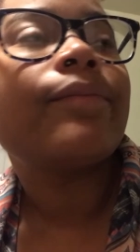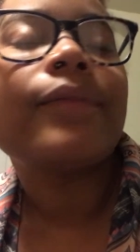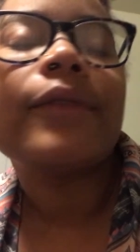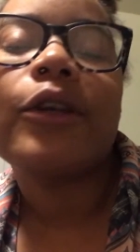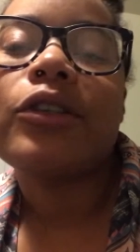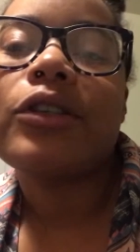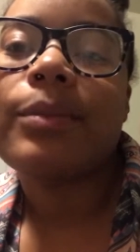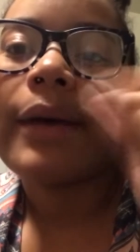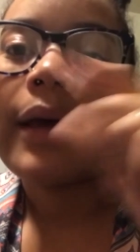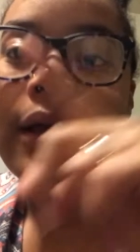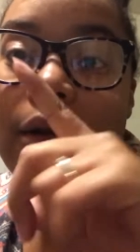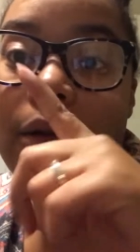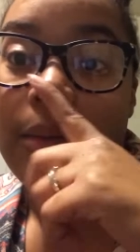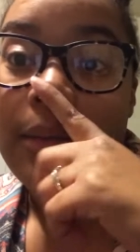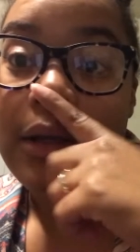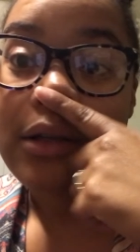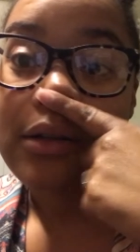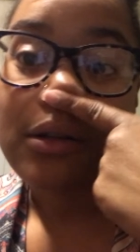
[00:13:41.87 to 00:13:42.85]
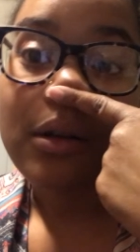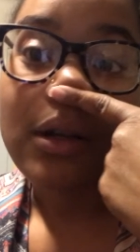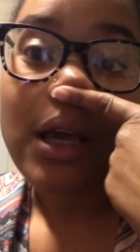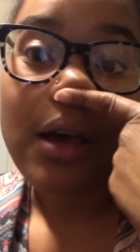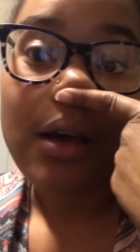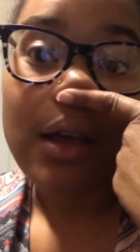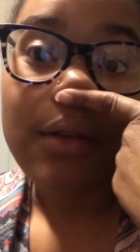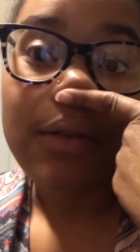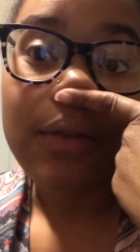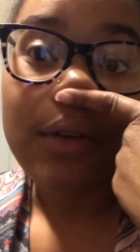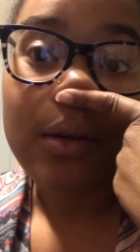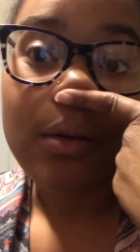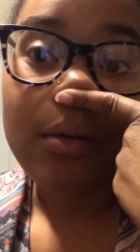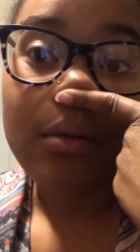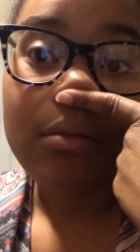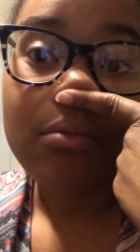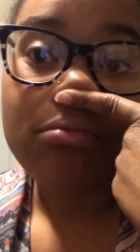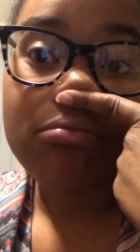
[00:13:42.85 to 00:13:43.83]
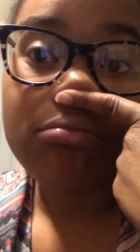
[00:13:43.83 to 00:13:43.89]
They're spying on me, so now I feel
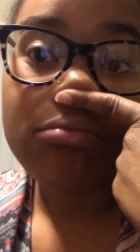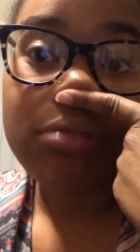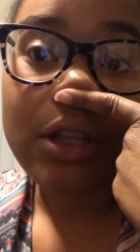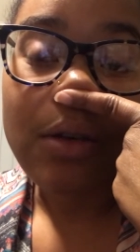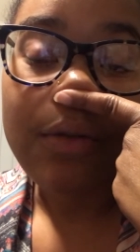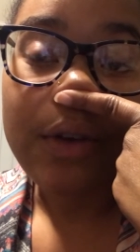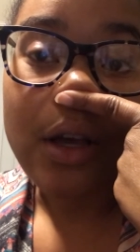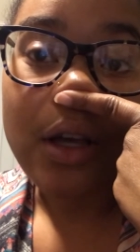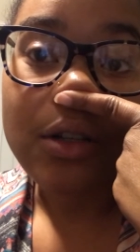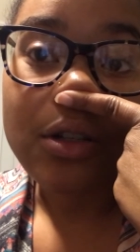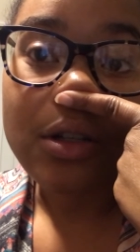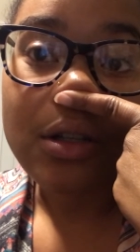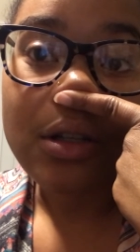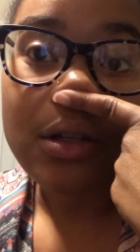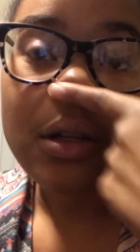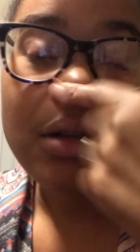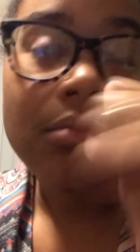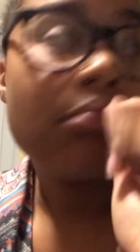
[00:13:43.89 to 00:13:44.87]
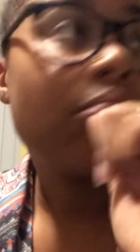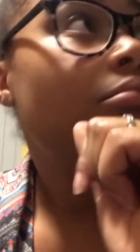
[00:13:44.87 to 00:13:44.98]
self-conscious.